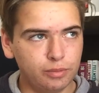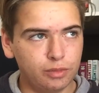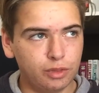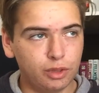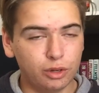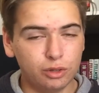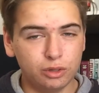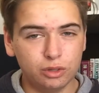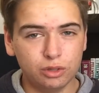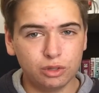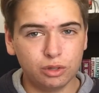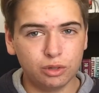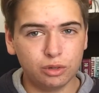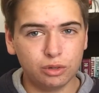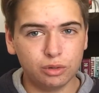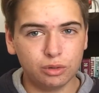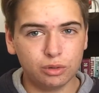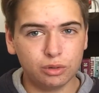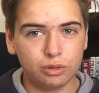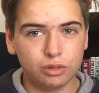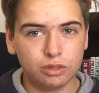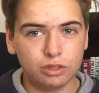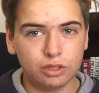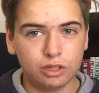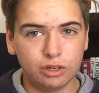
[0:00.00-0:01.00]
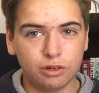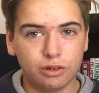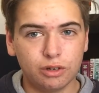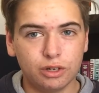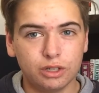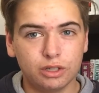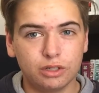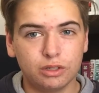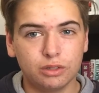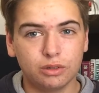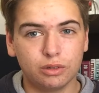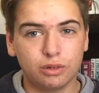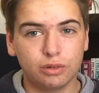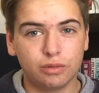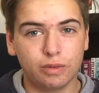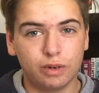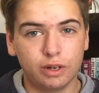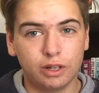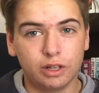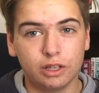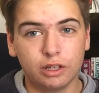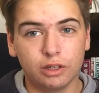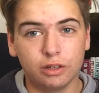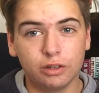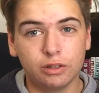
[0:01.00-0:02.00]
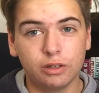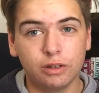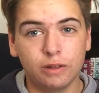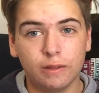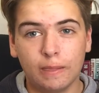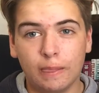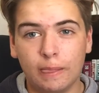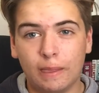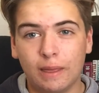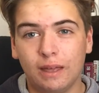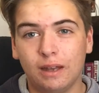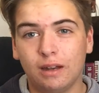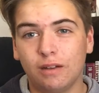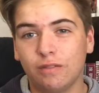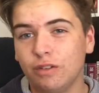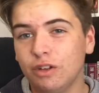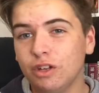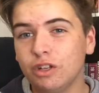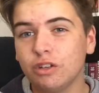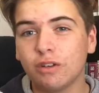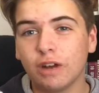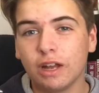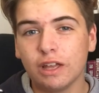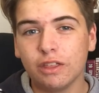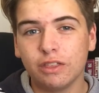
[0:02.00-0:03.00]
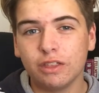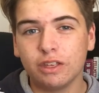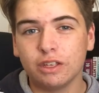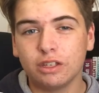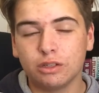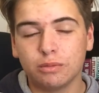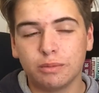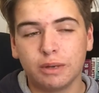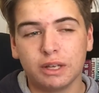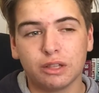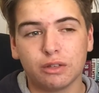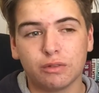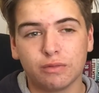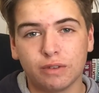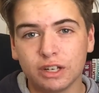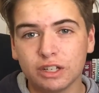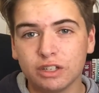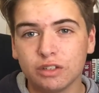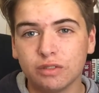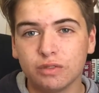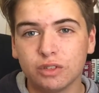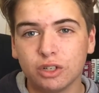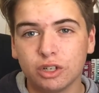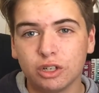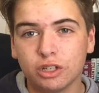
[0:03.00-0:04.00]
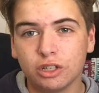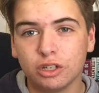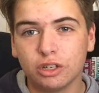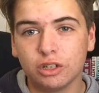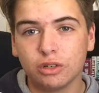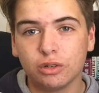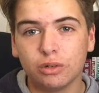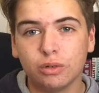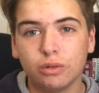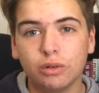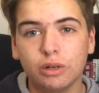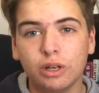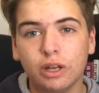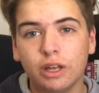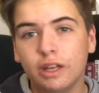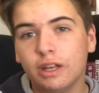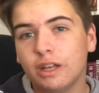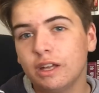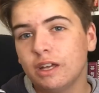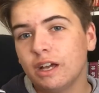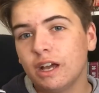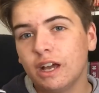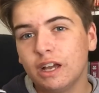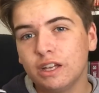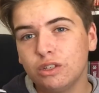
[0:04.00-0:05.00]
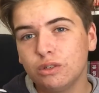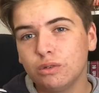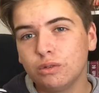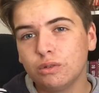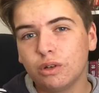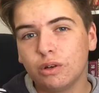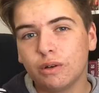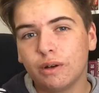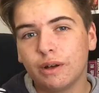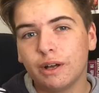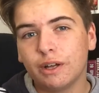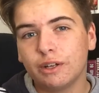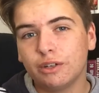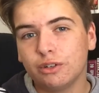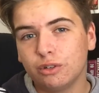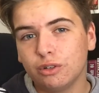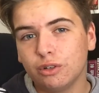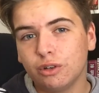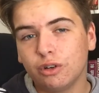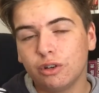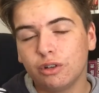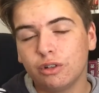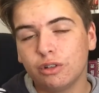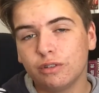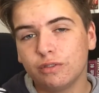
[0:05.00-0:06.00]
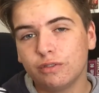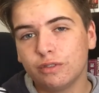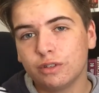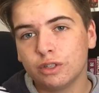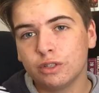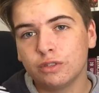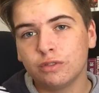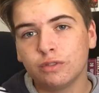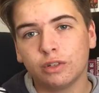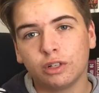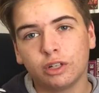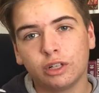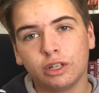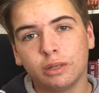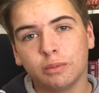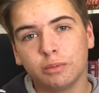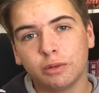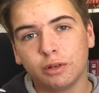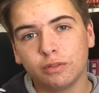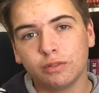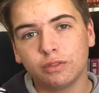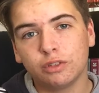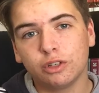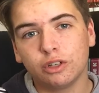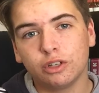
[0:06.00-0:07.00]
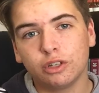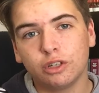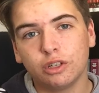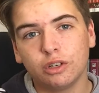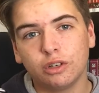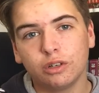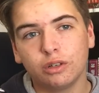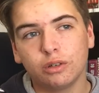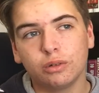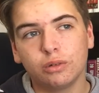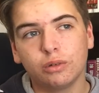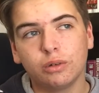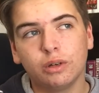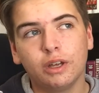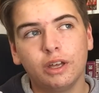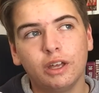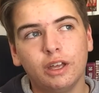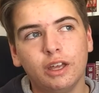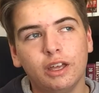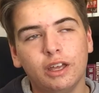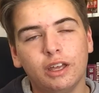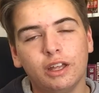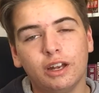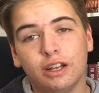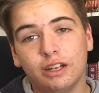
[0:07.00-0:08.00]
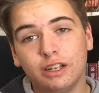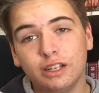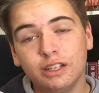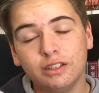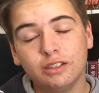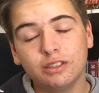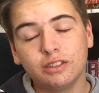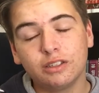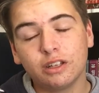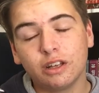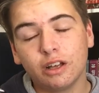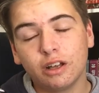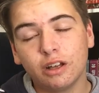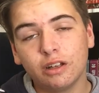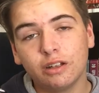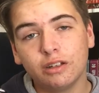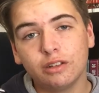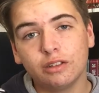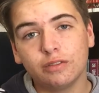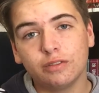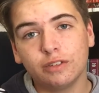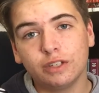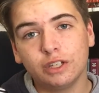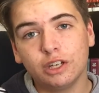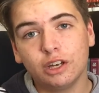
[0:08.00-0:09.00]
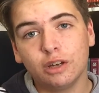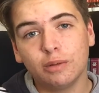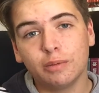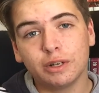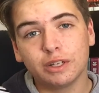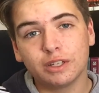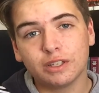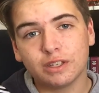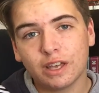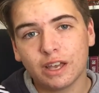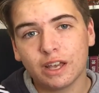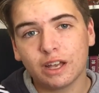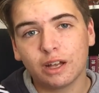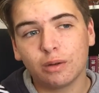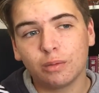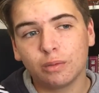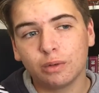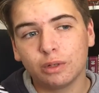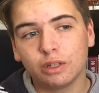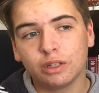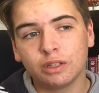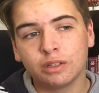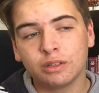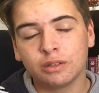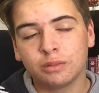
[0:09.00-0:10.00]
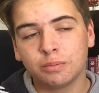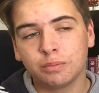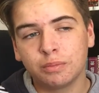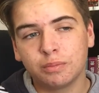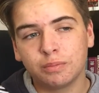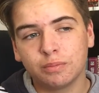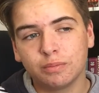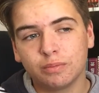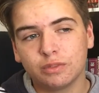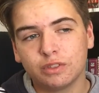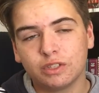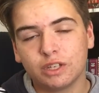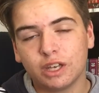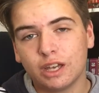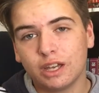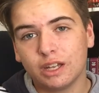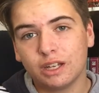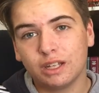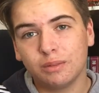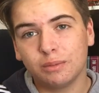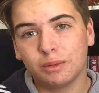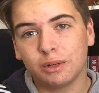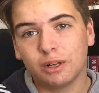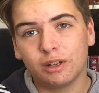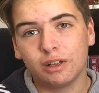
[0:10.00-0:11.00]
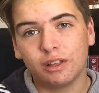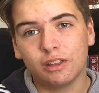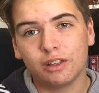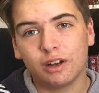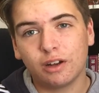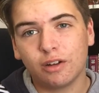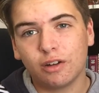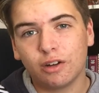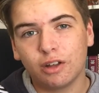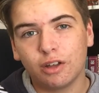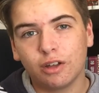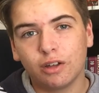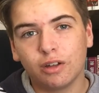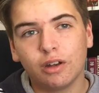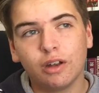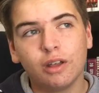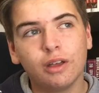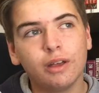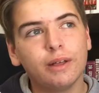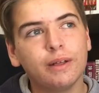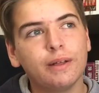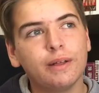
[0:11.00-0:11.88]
Those two series look really good, and I've heard great things about the rest of Tokyo Ghoul. As you'll know, I do own the first volume of Tokyo Ghoul, and I did start the video by saying I wouldn't say any manga that I already own,